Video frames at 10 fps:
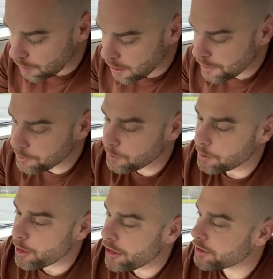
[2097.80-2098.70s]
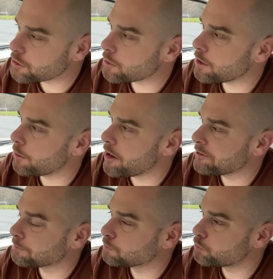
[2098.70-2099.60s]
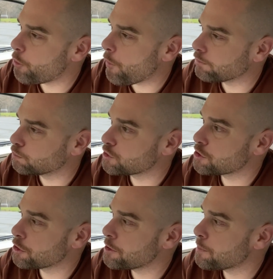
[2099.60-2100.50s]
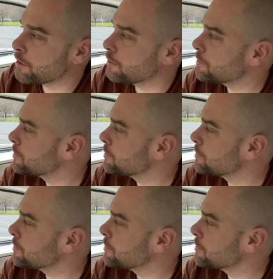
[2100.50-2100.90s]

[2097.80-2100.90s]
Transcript: Anyway, well, that's quite a wrap. I'm still eating my lunch.